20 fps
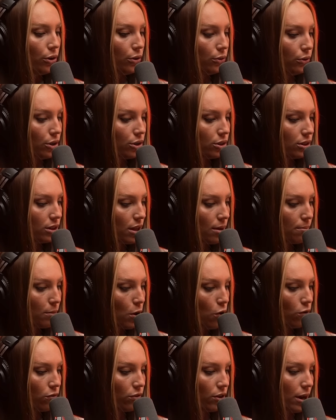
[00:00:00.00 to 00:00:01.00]
who looked them
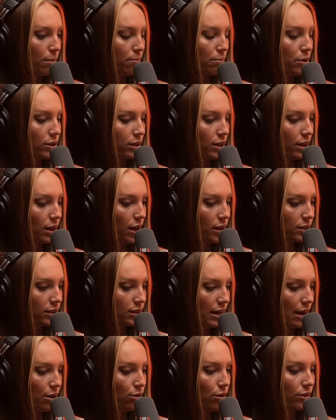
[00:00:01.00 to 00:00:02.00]
over and put the guns
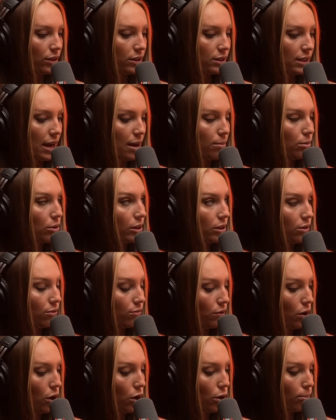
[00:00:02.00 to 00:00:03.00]
down on the table at the
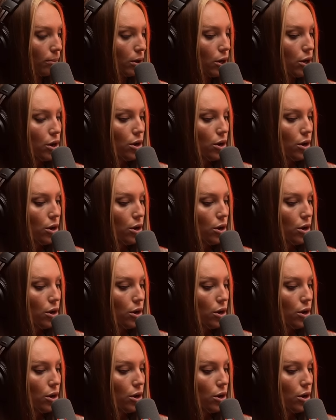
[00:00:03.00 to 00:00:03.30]
farm.